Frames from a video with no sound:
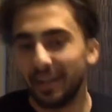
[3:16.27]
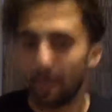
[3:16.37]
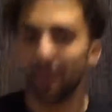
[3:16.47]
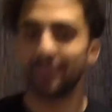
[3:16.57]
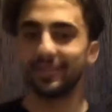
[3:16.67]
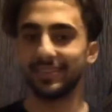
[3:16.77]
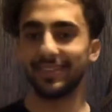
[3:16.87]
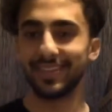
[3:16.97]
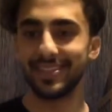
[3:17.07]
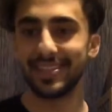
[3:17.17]
But
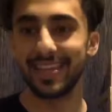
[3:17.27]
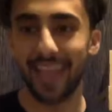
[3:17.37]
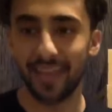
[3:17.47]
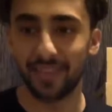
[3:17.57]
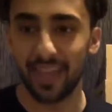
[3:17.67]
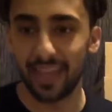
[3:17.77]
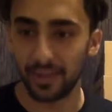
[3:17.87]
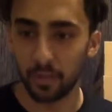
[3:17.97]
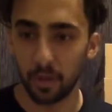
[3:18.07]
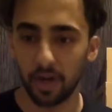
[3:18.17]
let's see if they
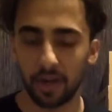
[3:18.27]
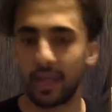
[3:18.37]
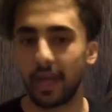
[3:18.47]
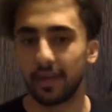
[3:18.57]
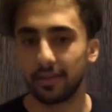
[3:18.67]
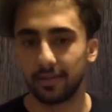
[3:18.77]
work on that.